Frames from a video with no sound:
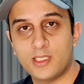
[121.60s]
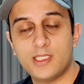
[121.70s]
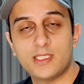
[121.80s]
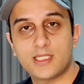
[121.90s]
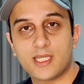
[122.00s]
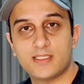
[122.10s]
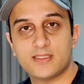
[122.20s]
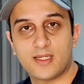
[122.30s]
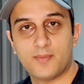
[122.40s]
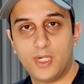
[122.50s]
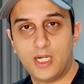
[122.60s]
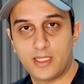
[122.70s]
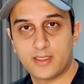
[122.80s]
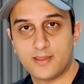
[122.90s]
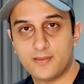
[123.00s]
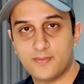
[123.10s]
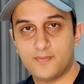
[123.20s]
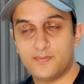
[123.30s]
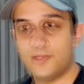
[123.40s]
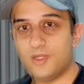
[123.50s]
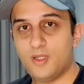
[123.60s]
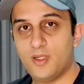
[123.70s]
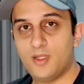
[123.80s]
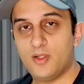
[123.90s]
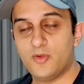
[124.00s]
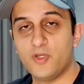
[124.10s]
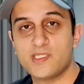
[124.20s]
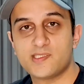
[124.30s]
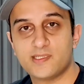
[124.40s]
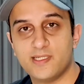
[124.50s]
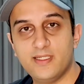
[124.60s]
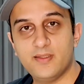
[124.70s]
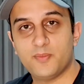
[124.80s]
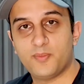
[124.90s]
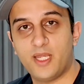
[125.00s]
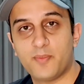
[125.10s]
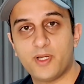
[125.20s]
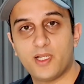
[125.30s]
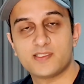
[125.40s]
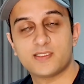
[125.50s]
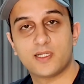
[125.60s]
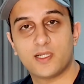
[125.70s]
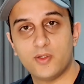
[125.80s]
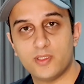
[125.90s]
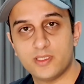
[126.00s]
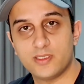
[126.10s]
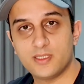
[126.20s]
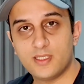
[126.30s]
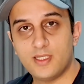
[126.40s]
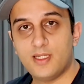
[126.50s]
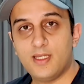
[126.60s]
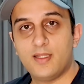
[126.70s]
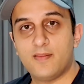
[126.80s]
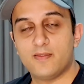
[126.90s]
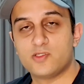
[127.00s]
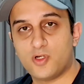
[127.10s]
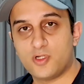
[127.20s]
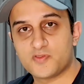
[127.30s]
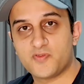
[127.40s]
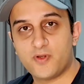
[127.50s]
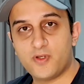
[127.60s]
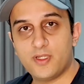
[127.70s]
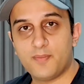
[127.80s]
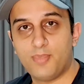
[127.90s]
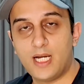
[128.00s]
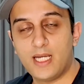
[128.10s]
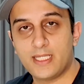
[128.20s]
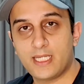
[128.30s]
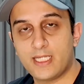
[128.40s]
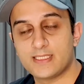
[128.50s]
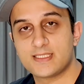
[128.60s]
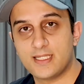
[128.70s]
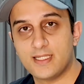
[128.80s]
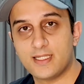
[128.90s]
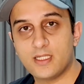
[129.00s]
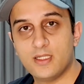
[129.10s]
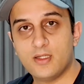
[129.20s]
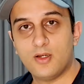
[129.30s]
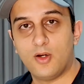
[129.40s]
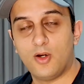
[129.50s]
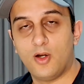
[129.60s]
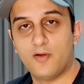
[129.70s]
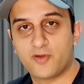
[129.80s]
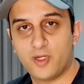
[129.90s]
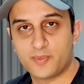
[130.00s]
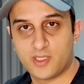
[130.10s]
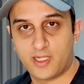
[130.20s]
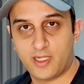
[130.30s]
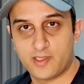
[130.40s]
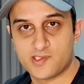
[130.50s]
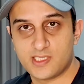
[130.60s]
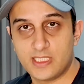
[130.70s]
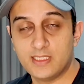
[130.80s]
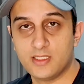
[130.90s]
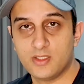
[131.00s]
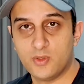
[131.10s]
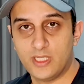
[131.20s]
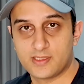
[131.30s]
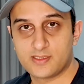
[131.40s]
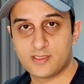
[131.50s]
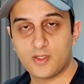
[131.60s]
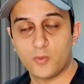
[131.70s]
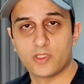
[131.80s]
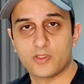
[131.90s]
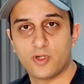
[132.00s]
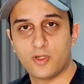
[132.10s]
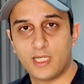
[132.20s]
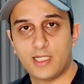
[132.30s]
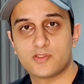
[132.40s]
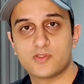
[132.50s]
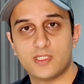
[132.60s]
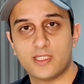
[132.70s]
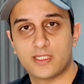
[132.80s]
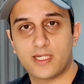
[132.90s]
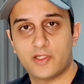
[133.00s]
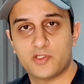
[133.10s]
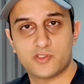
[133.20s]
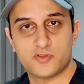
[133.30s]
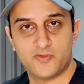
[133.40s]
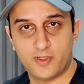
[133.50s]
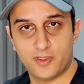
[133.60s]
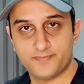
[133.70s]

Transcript: indicating a buy. Recently, PayPal has included the transfer, buying and selling of cryptocurrency in the US, with rollout to the other countries to follow.